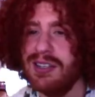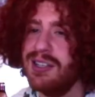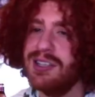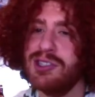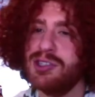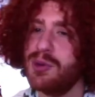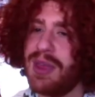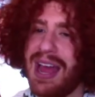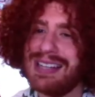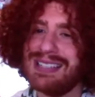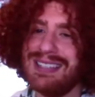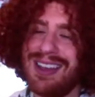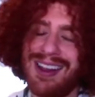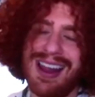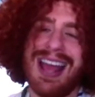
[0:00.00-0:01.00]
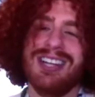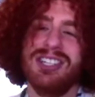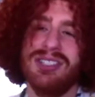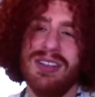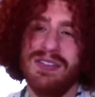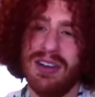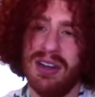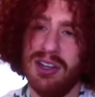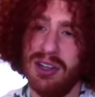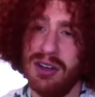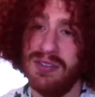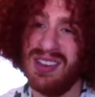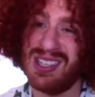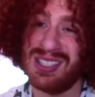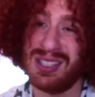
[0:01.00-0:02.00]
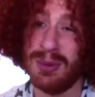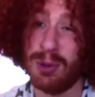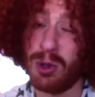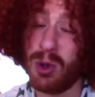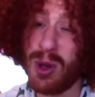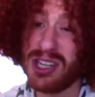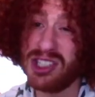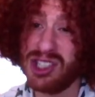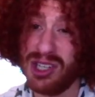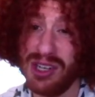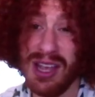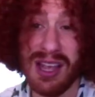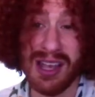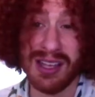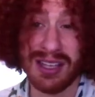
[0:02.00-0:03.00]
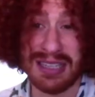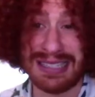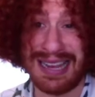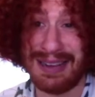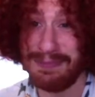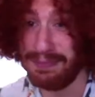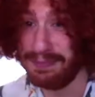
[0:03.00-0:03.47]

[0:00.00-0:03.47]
So that's not actually a very good investigable question because I